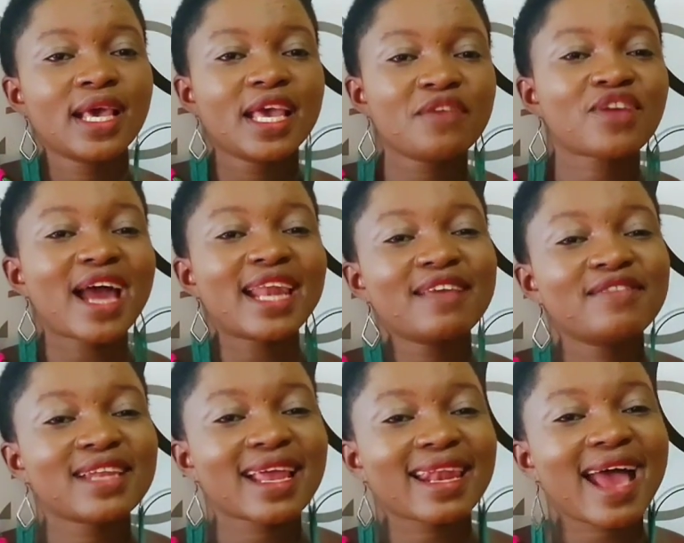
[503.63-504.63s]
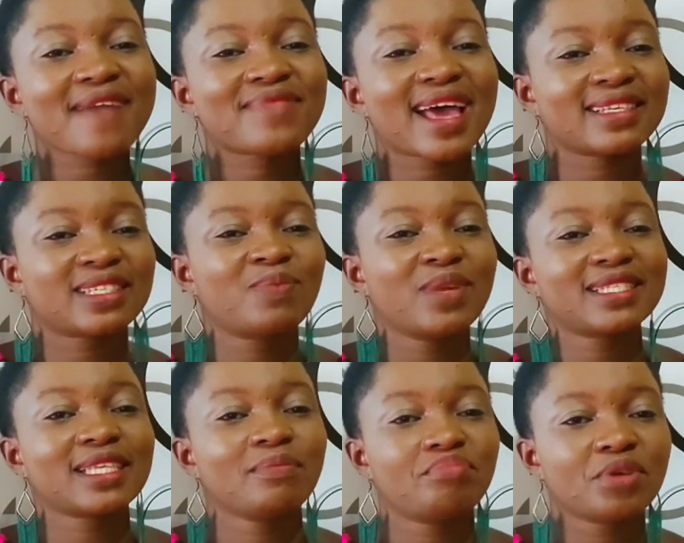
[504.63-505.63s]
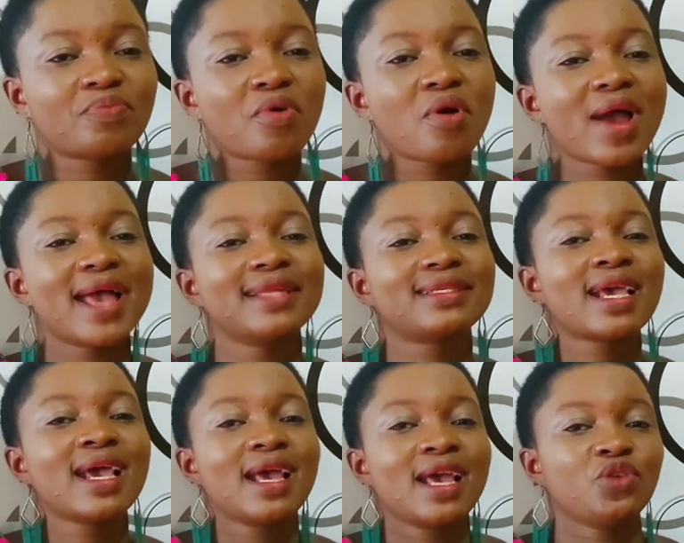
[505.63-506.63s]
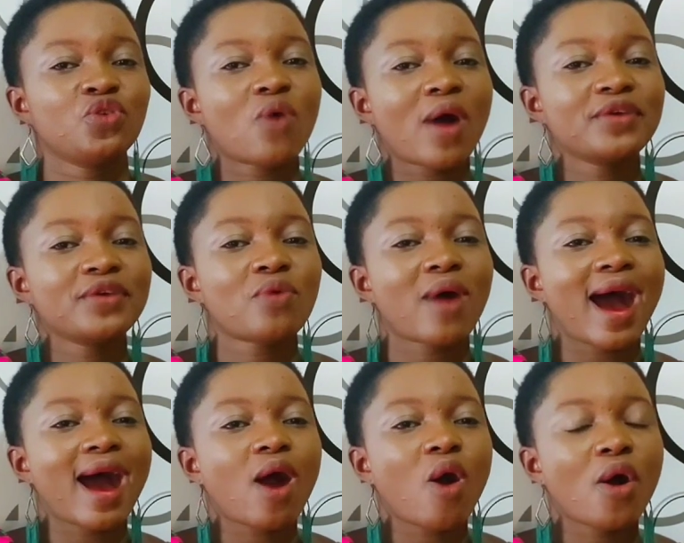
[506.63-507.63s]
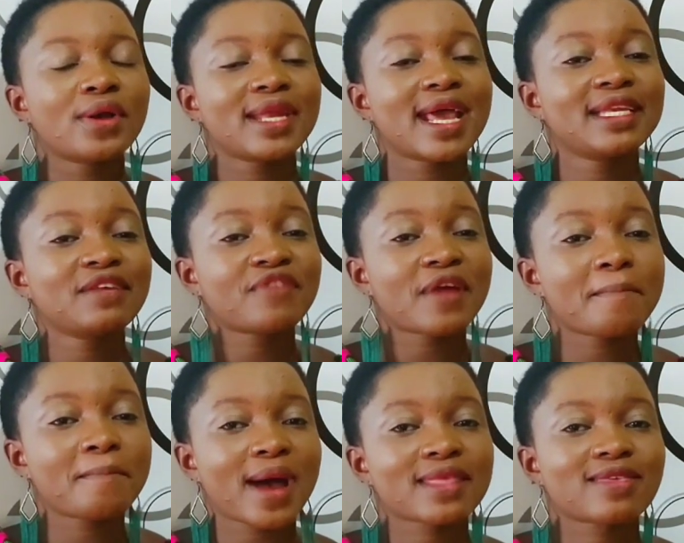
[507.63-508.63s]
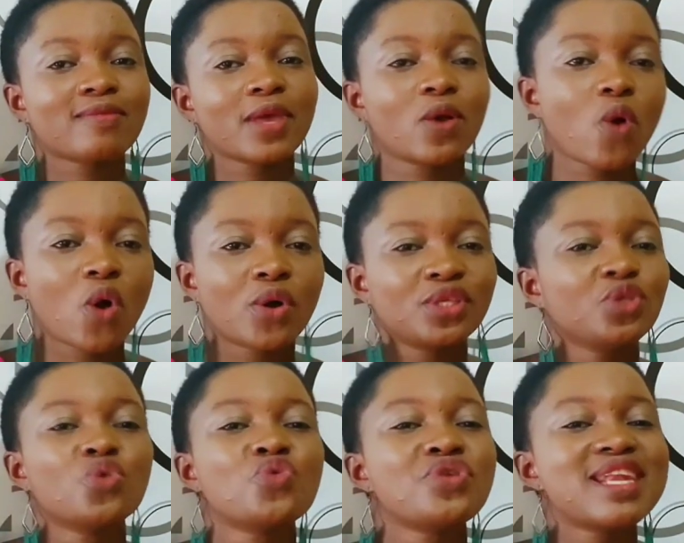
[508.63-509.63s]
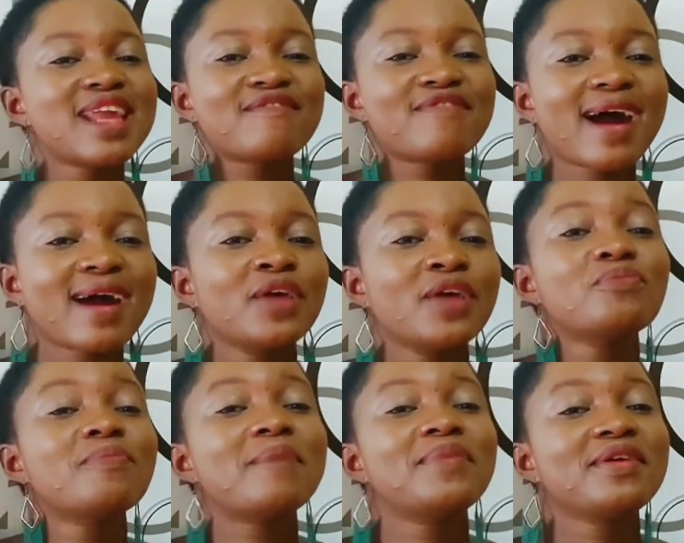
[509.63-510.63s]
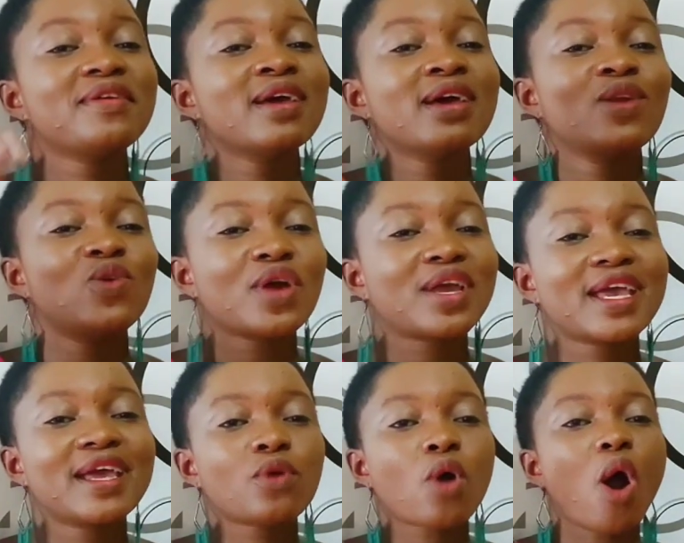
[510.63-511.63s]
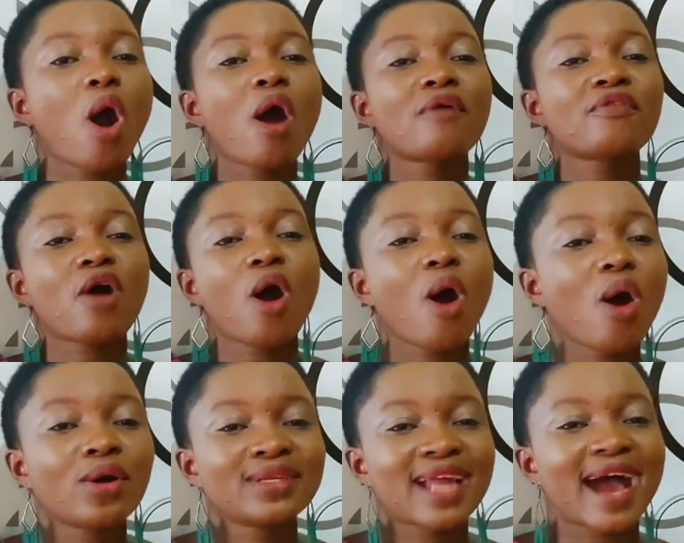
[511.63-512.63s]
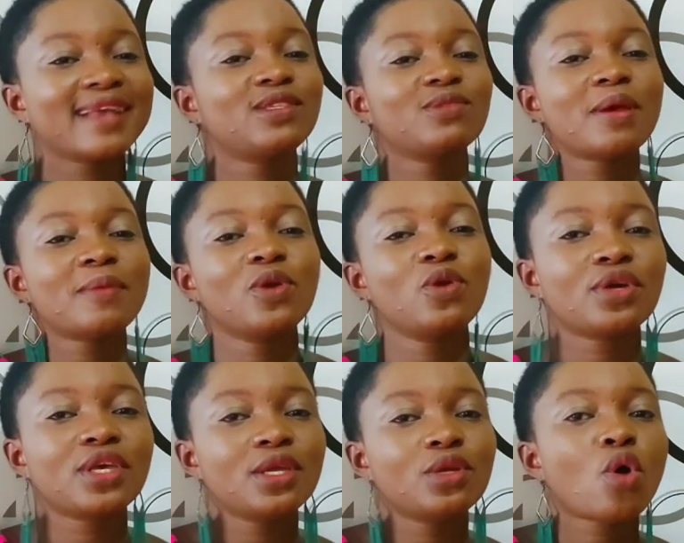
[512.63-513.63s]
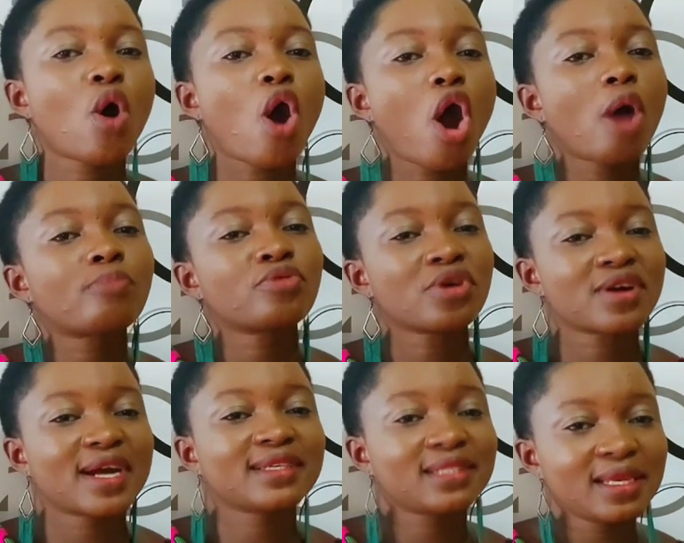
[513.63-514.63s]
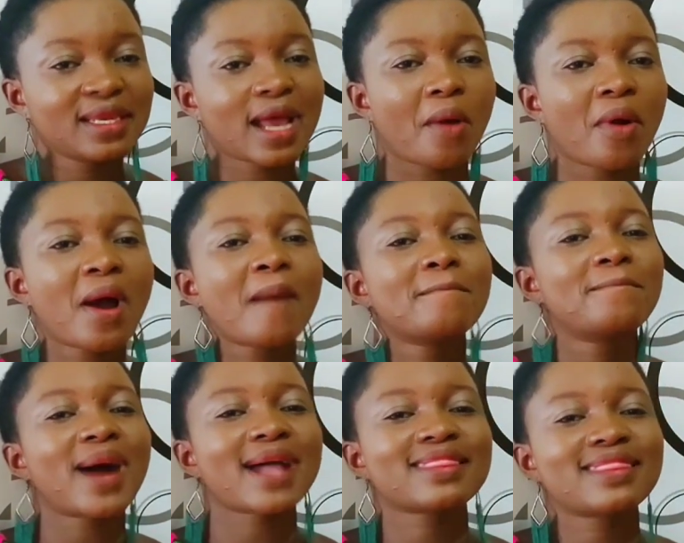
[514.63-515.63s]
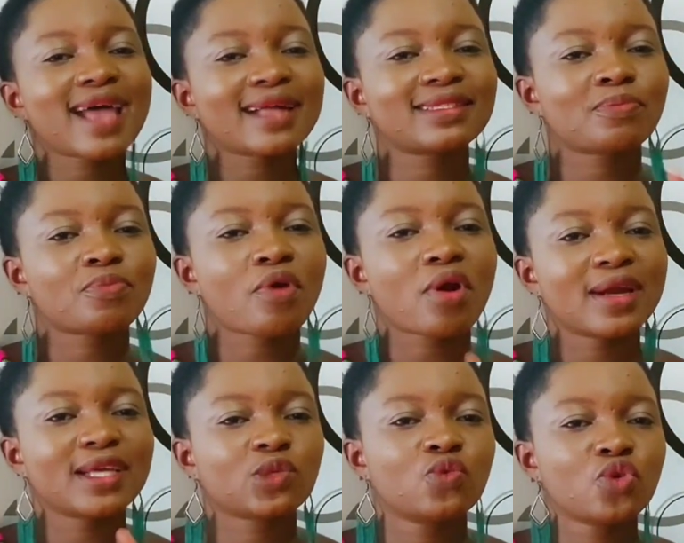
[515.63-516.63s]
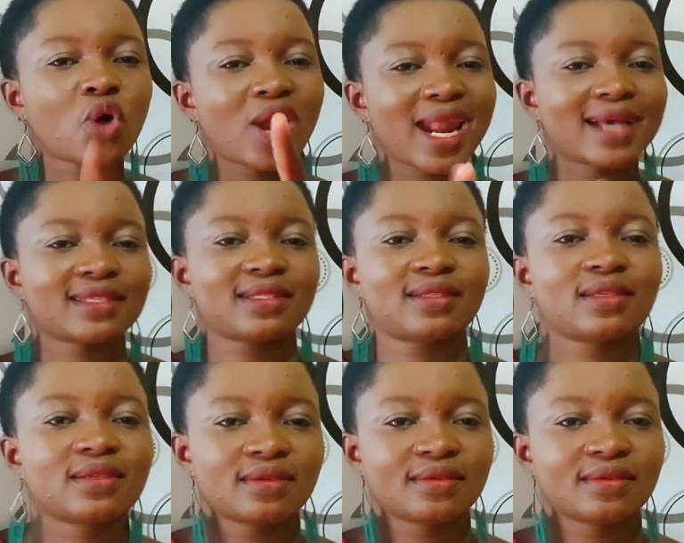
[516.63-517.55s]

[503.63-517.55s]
If you are living a life that is pleasing people and you are you are on a different path with God, you will never you may be looking all all nice, you may be looking all progressing now. But that progress will not last.